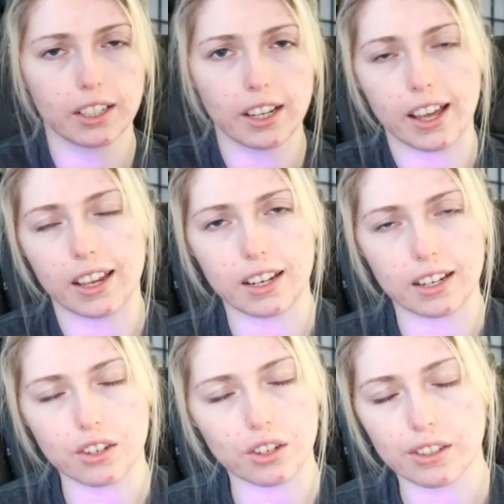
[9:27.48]
and
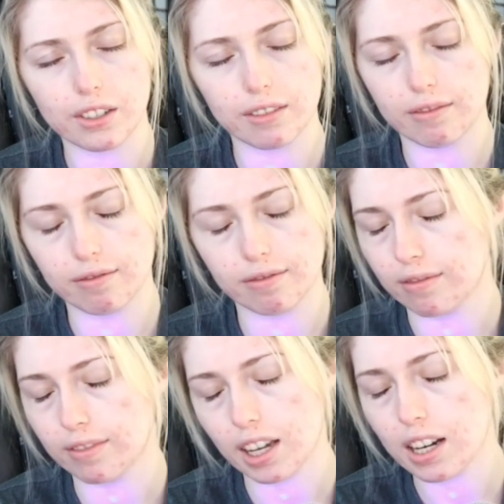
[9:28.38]
it just
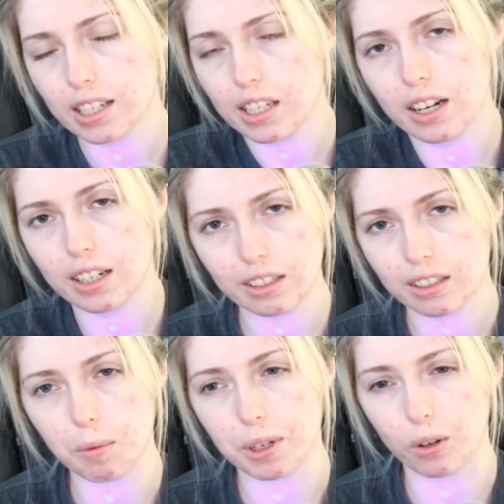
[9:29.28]
kind of sucked,
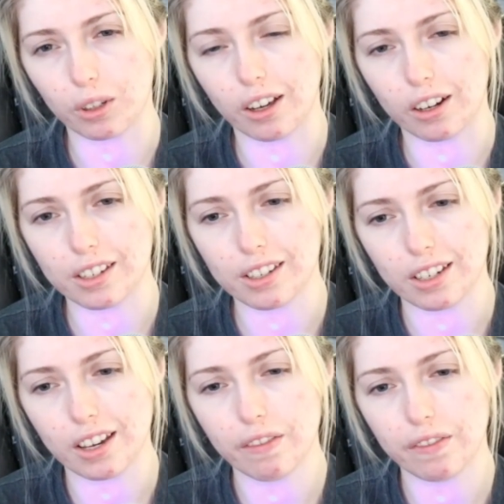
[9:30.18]
to be totally honest.
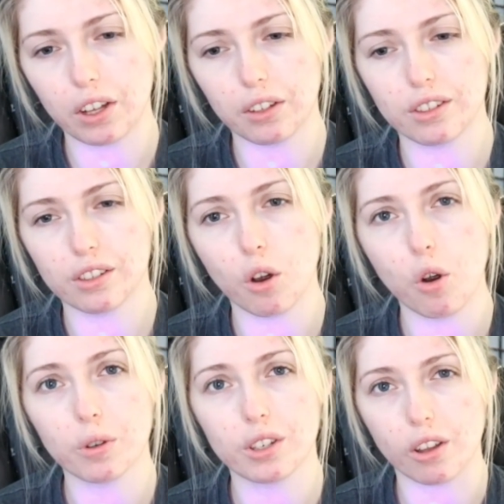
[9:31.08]
It felt
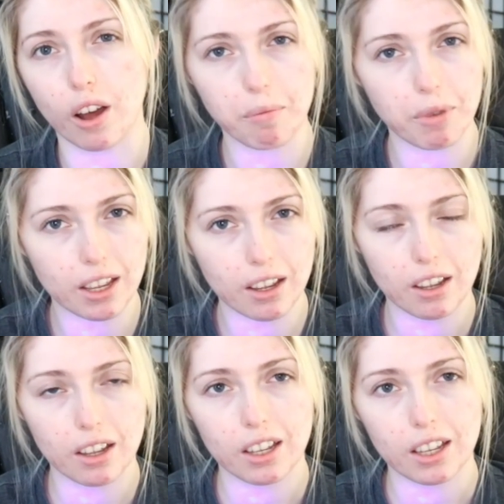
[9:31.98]
so sloppy,
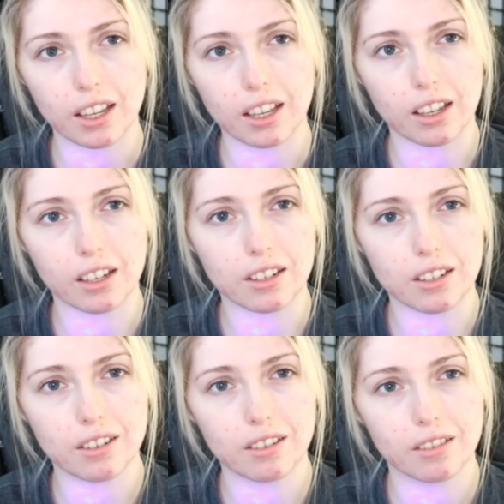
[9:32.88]

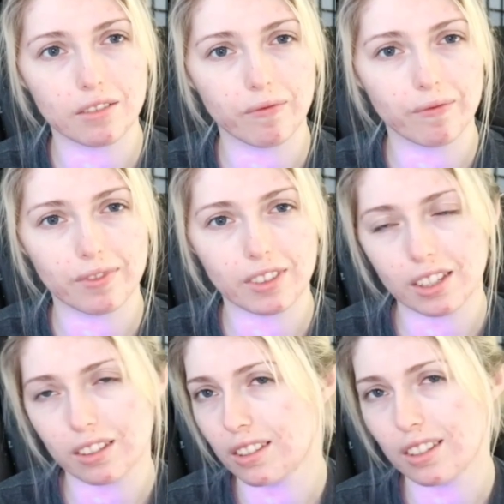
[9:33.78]
and
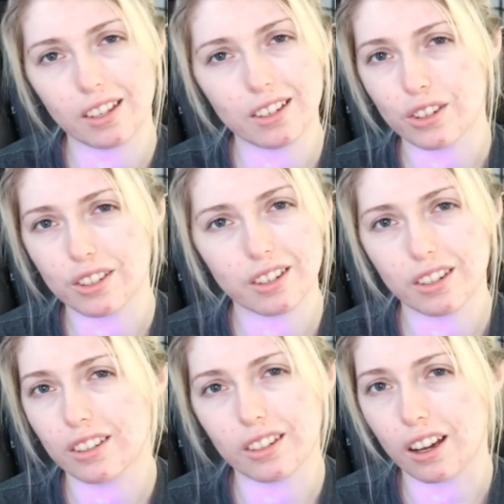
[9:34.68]
it just
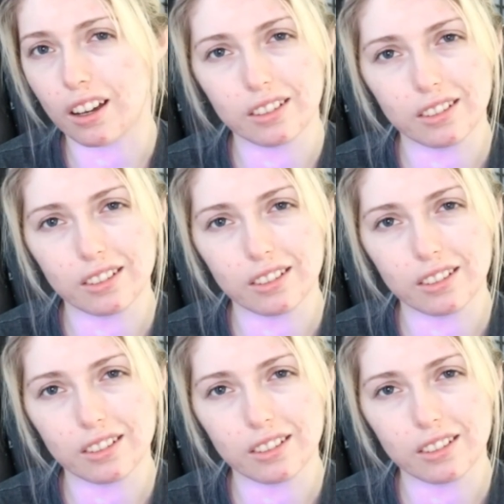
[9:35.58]
got